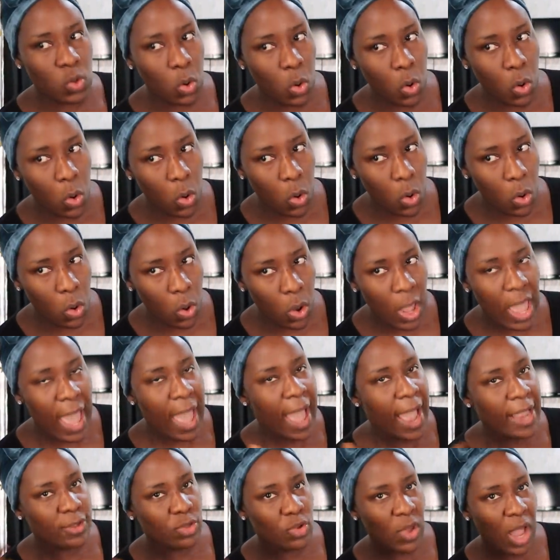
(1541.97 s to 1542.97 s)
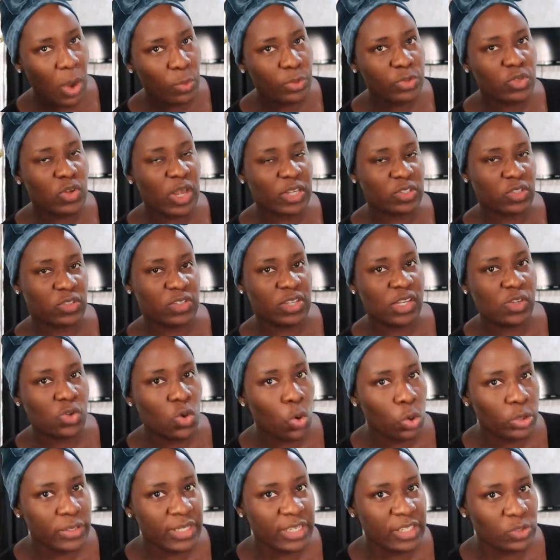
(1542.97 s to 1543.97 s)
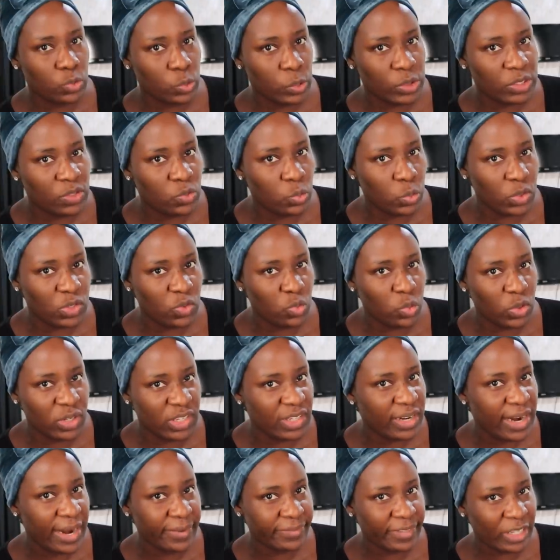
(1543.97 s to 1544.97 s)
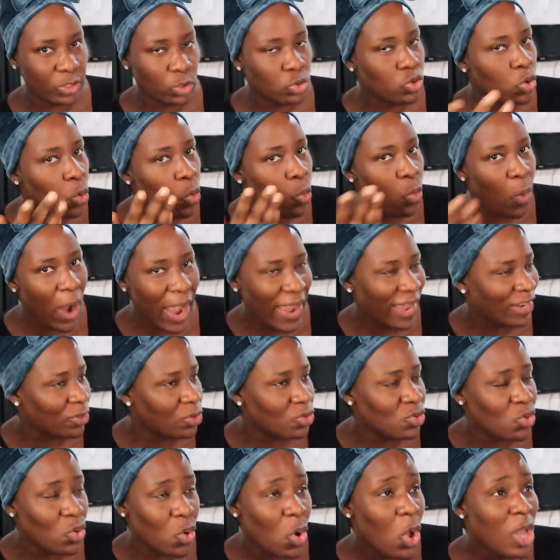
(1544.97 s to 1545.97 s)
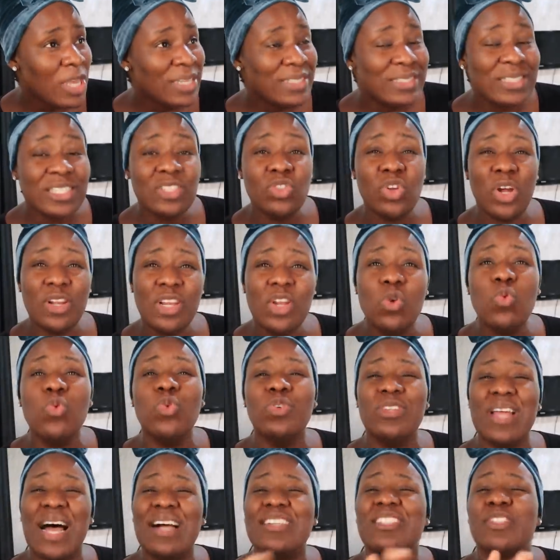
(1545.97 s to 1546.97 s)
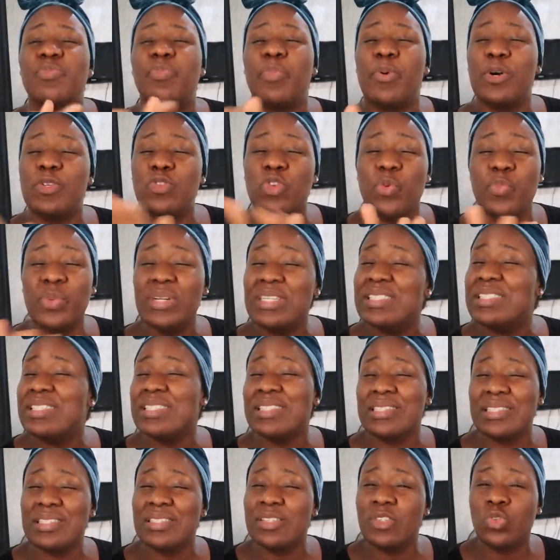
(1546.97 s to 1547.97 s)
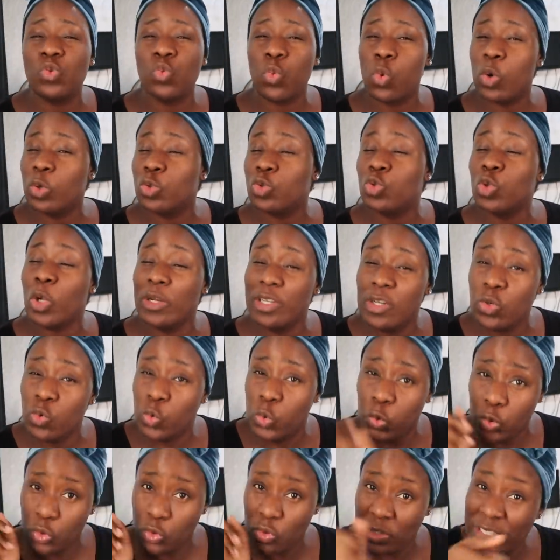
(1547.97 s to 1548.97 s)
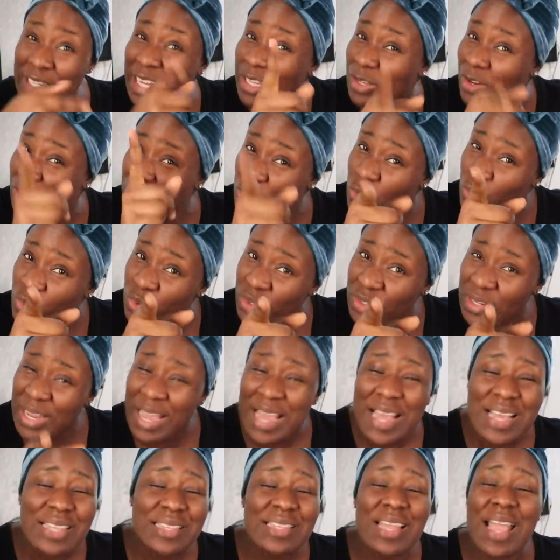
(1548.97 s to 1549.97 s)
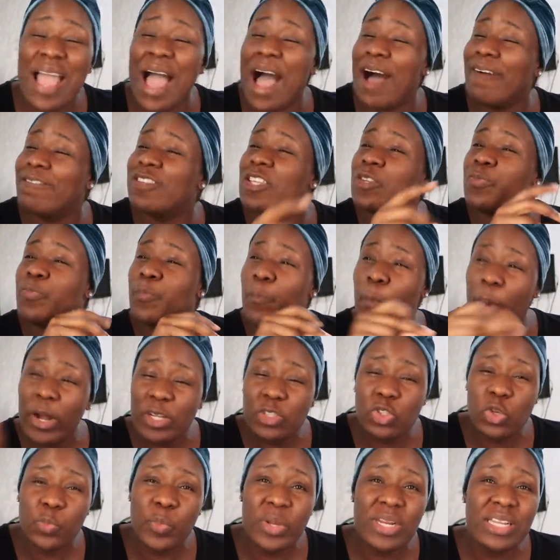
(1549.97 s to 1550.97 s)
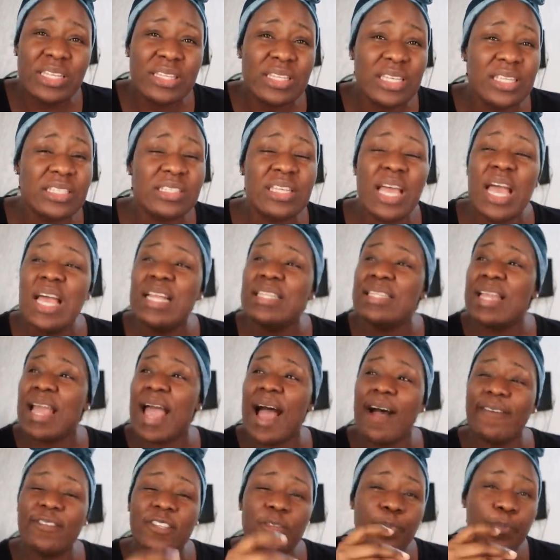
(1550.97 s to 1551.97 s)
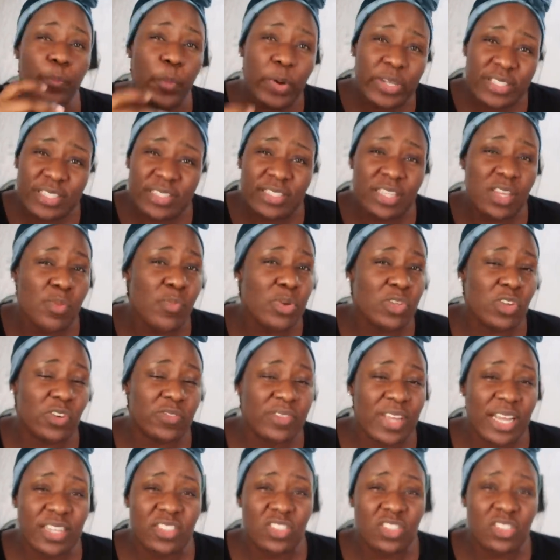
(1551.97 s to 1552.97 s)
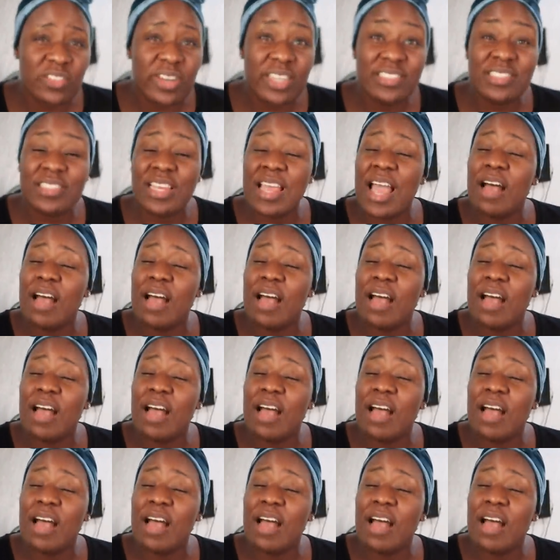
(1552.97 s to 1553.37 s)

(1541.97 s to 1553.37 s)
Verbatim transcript: No, I know how we associate old age with witchcraft. I don't know why. I don't know. See, Nollywood has spoiled so many things in this world. Nollywood, you see that Nollywood, they have spoiled so many things. They have spoiled the image of Nigerians.